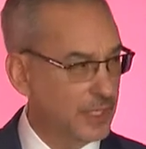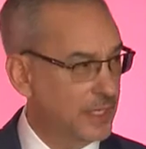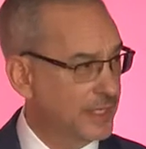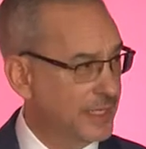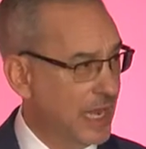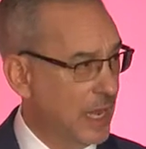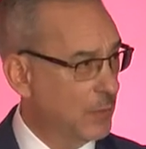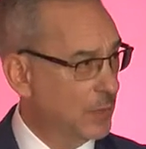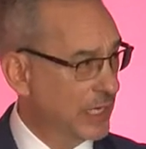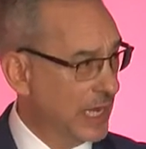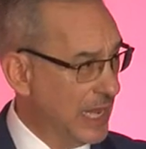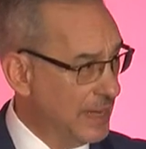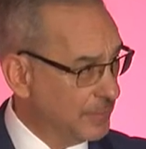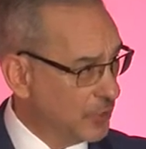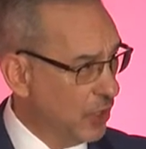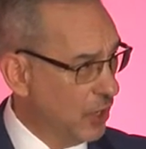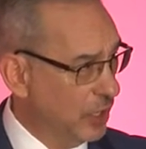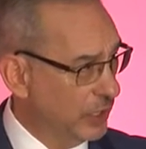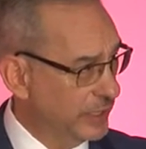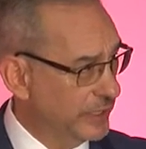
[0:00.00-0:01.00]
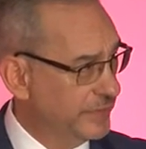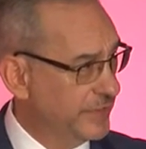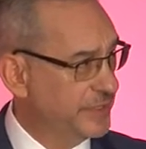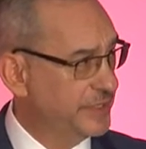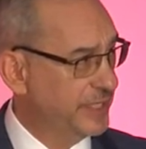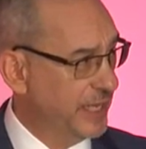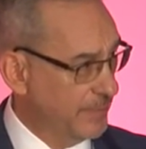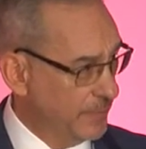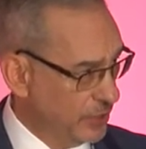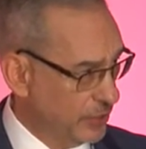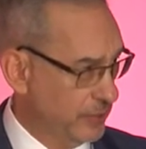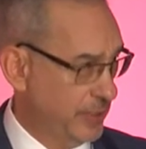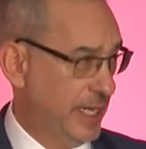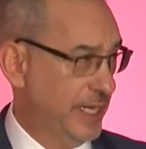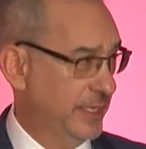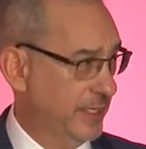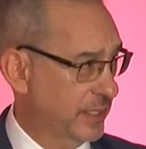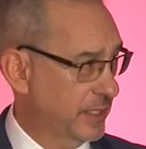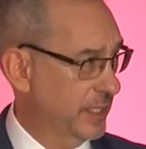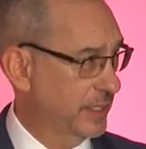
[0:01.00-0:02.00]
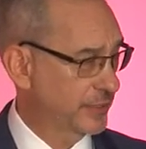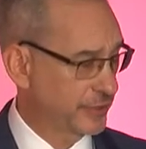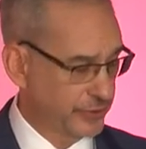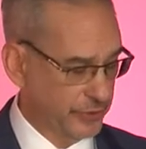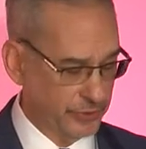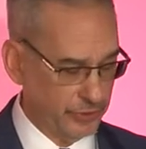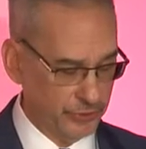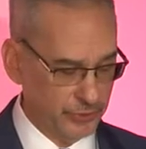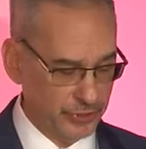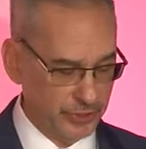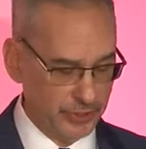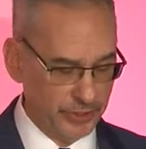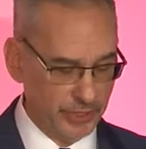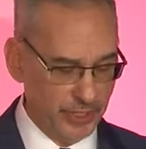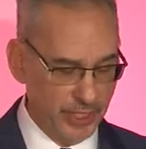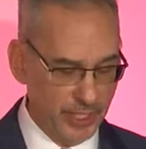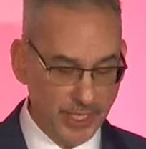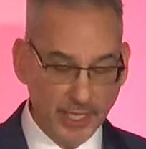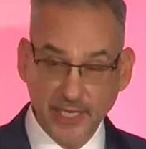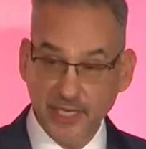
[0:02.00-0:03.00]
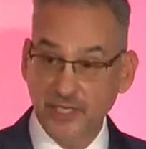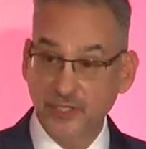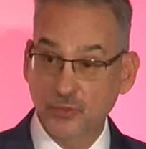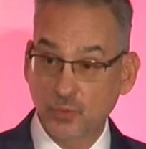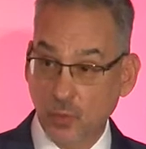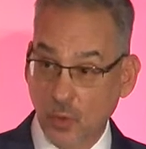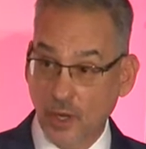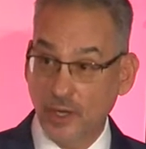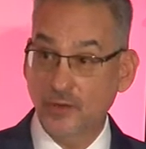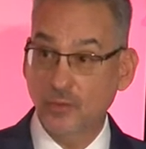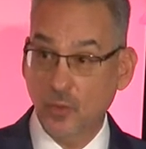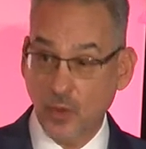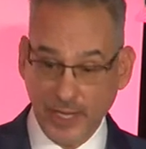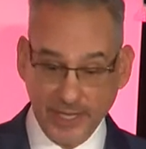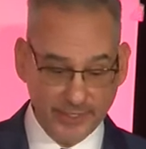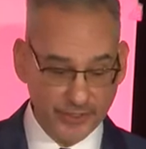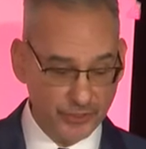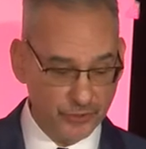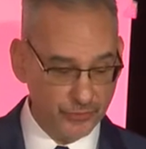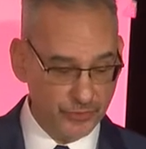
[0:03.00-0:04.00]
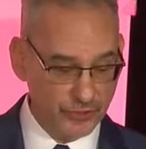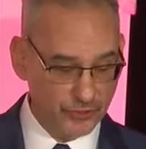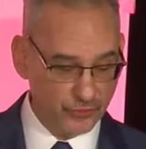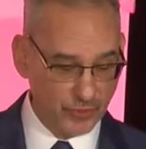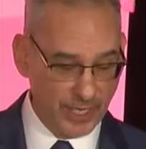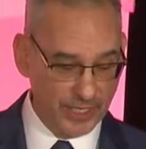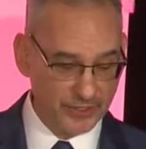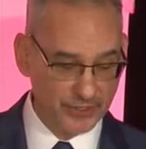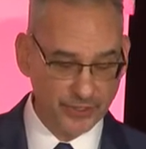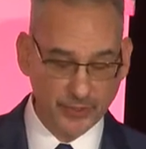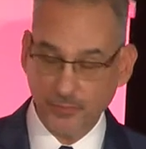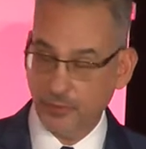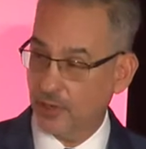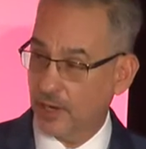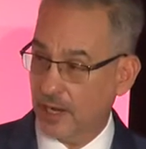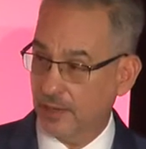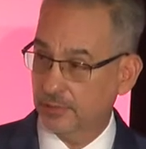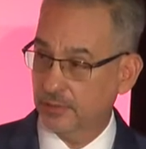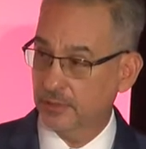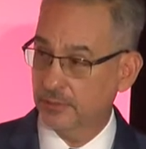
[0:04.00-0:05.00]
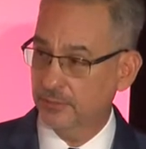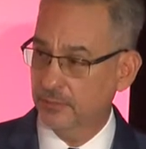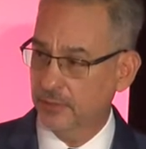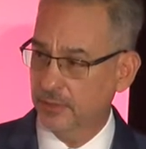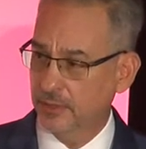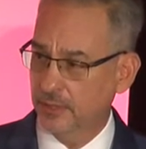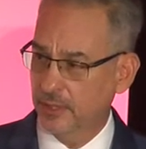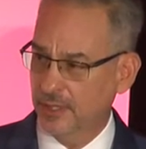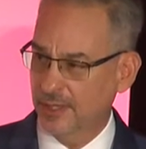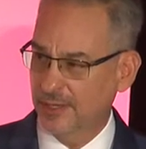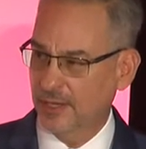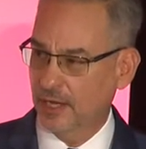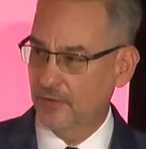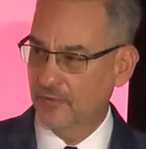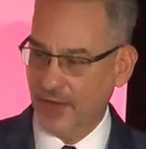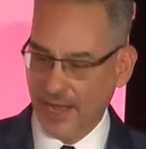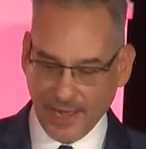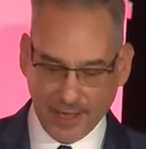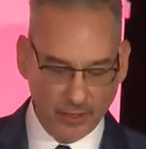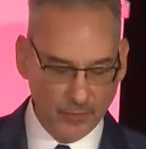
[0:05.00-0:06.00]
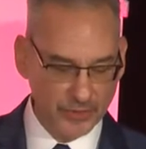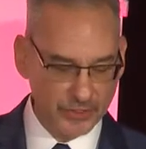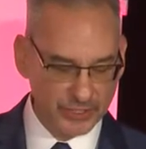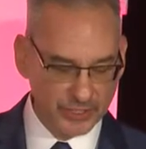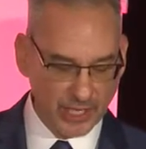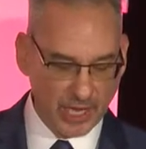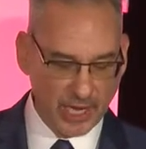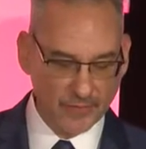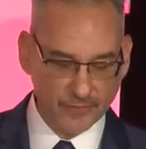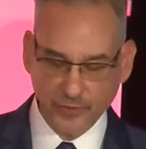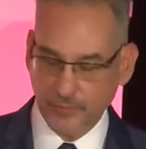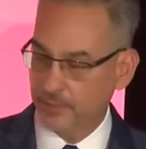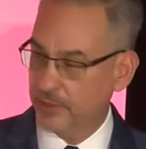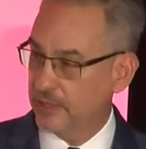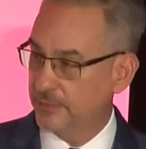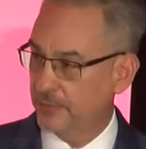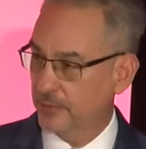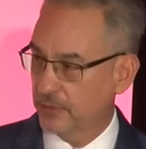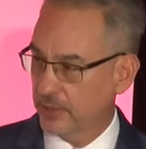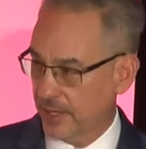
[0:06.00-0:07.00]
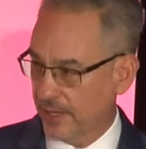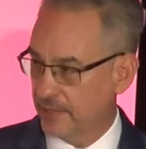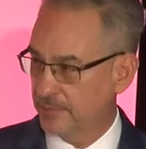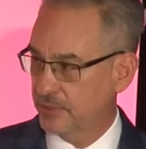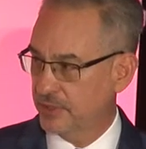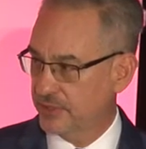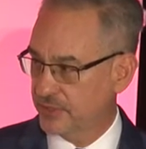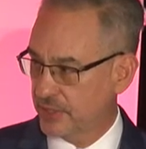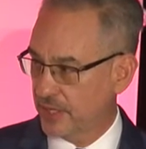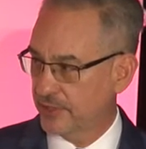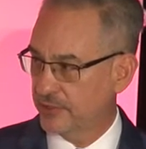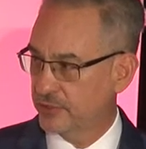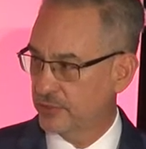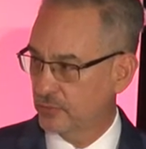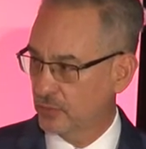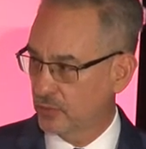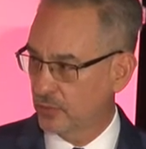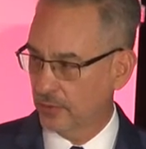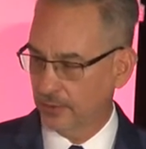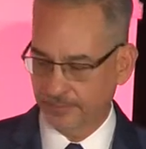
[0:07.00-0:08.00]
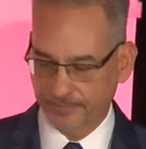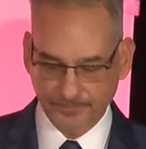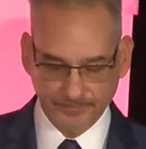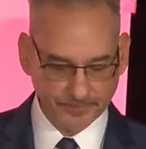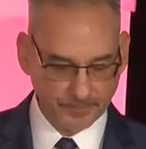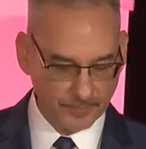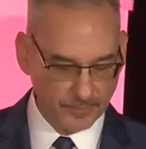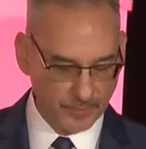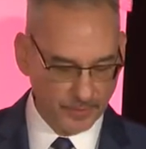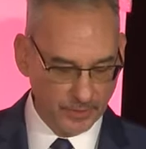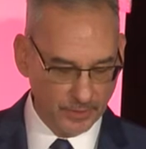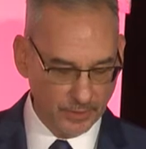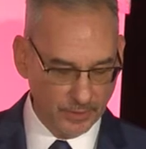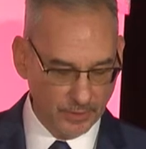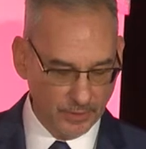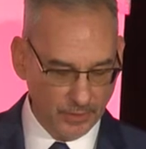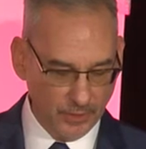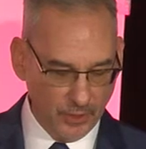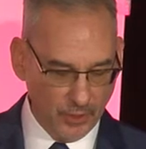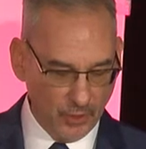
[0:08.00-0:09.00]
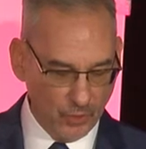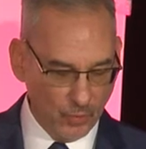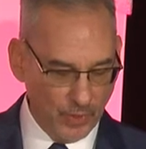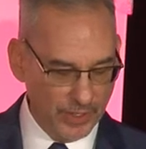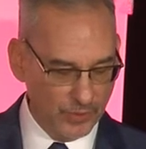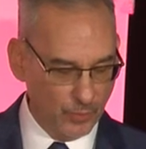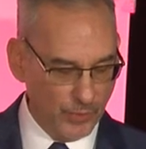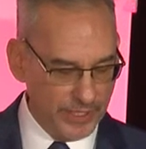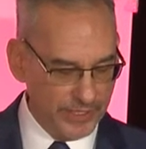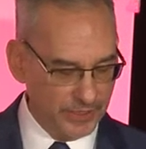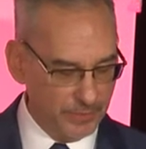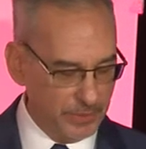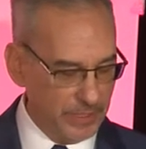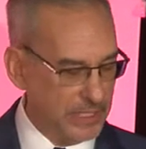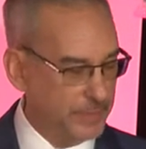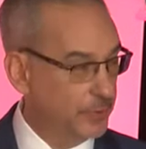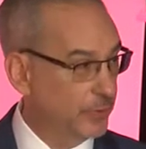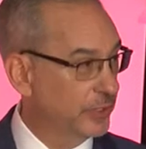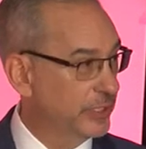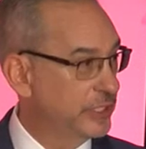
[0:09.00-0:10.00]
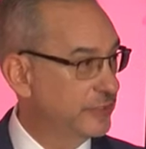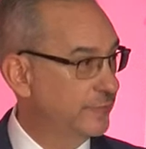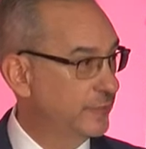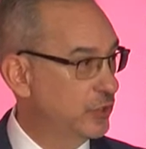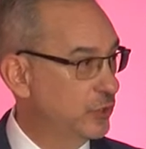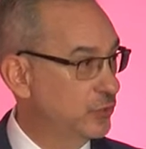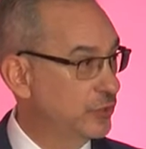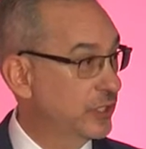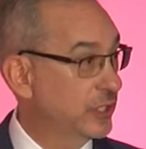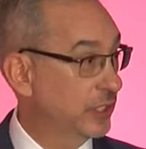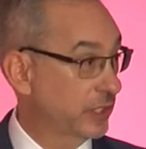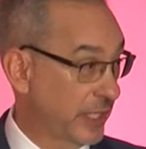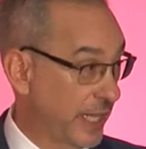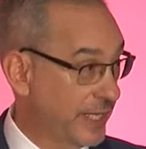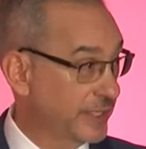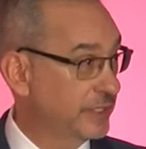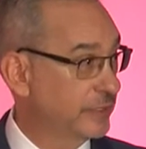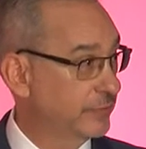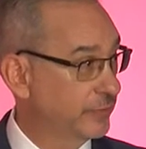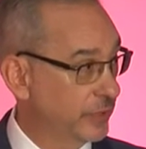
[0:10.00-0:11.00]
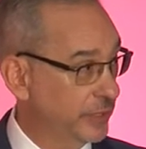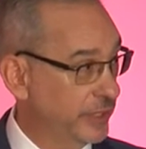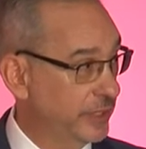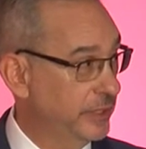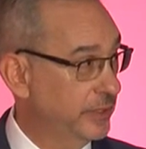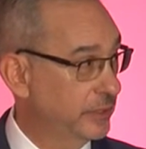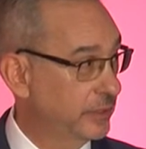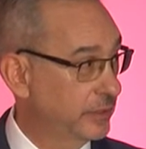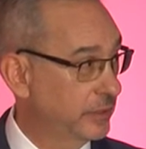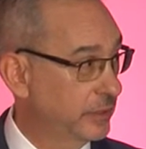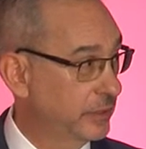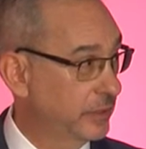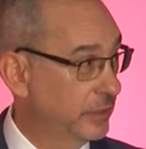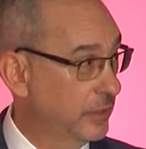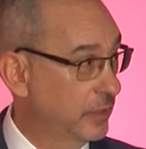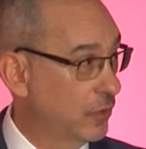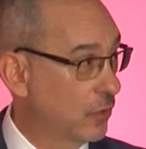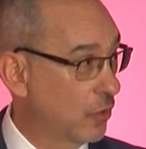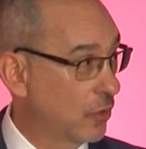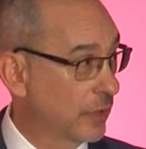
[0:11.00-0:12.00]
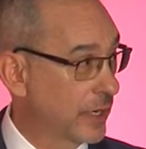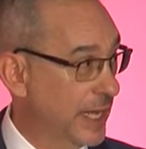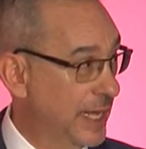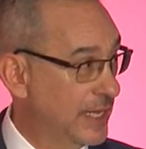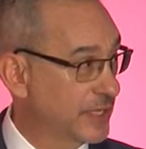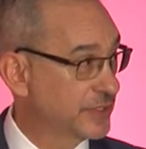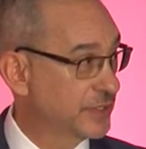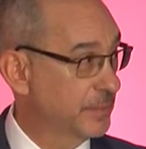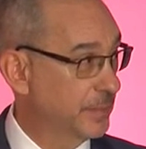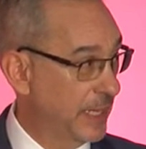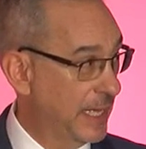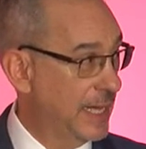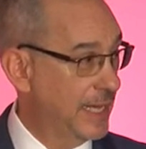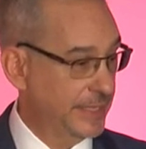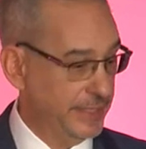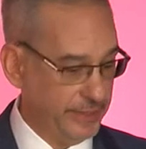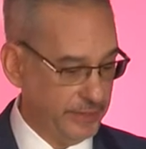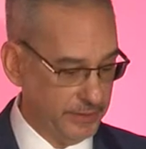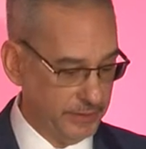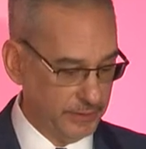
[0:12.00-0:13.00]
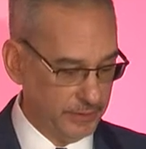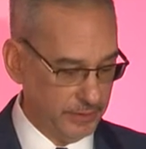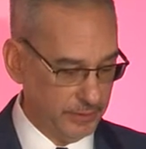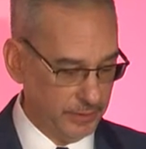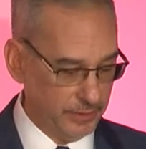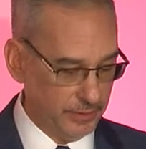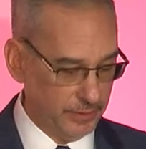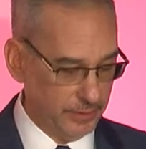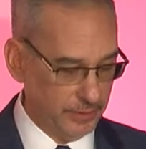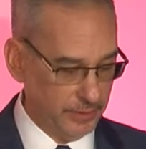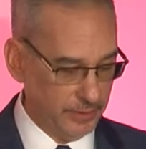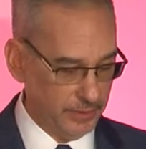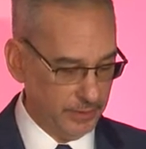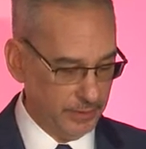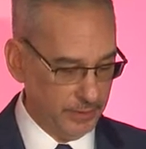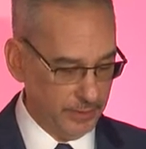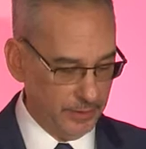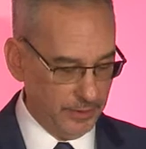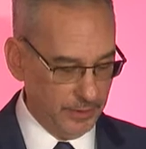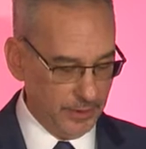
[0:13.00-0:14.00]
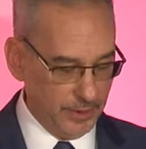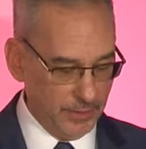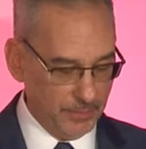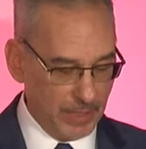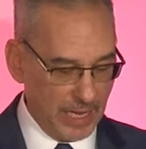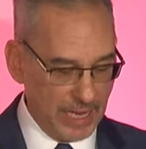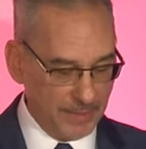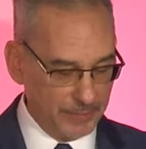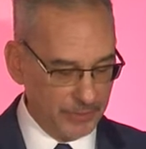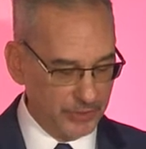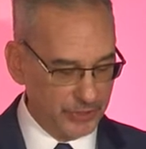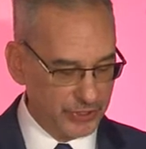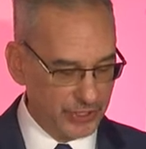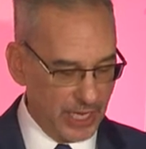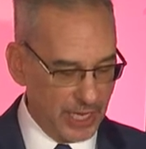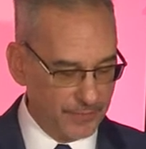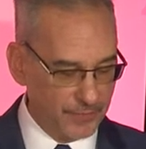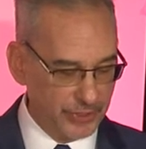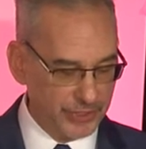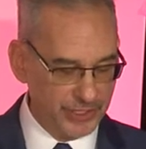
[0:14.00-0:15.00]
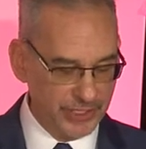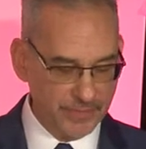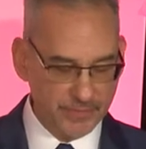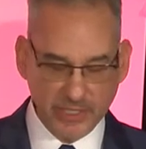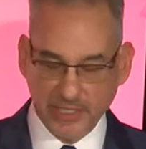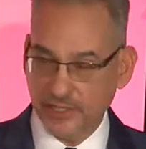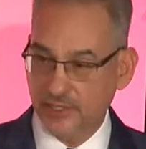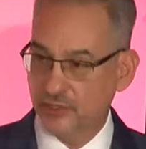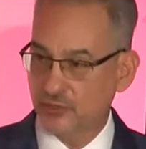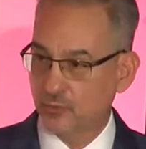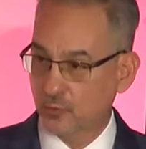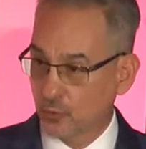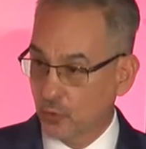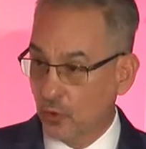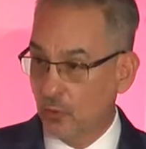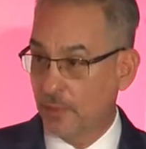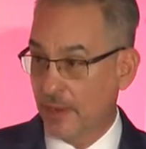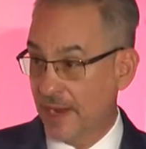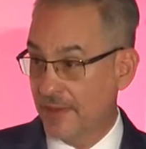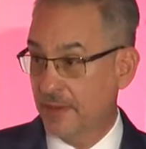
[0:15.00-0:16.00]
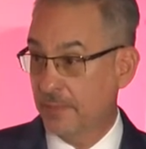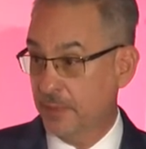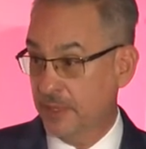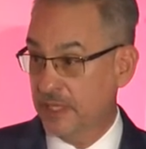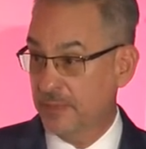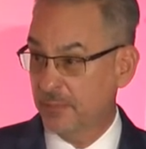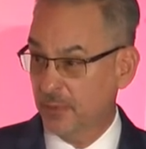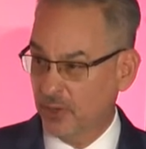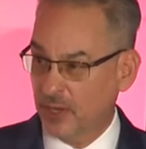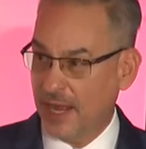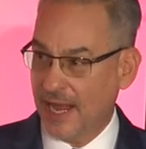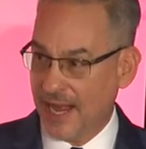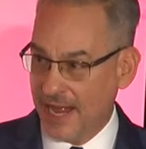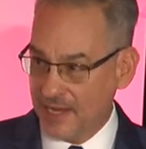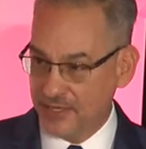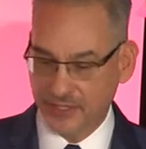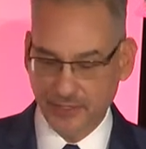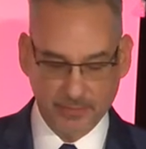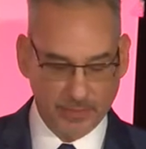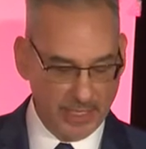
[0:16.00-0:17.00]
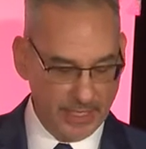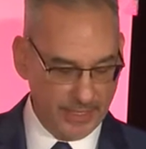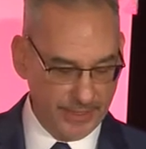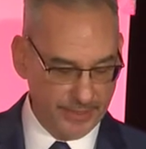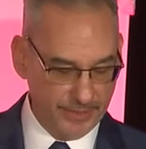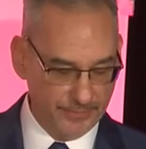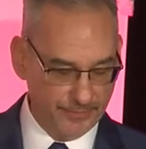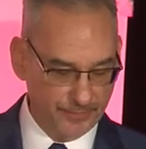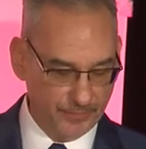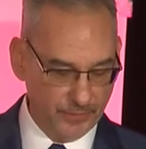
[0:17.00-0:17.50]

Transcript: Now, what I'm calling the Democratic Constitution is one way to address the problem of how the sovereign people can be said to rule. When we the people is viewed collectively or as a body, popular sovereignty means rule by the people as a body,